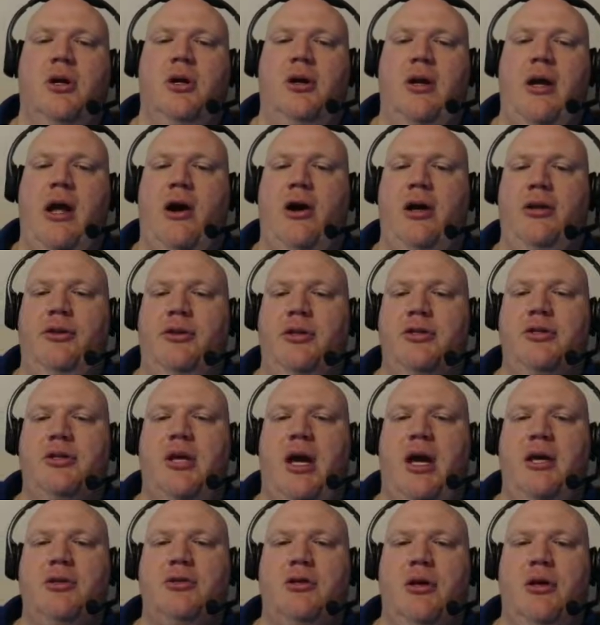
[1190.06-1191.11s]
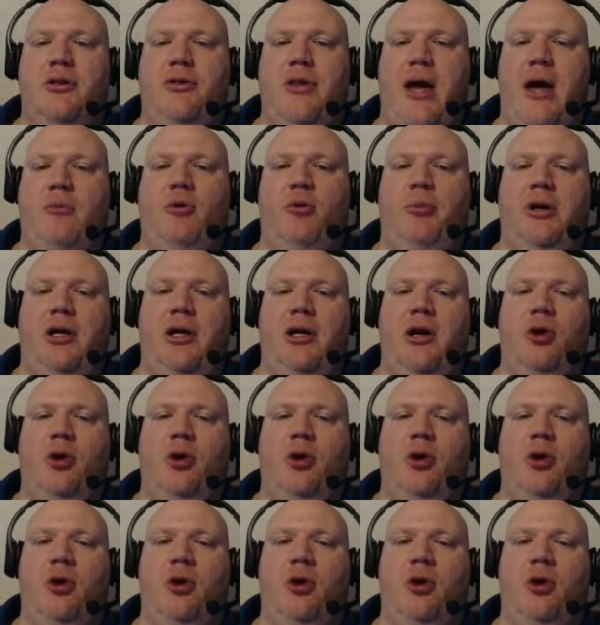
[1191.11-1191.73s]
Now, in this case, that will be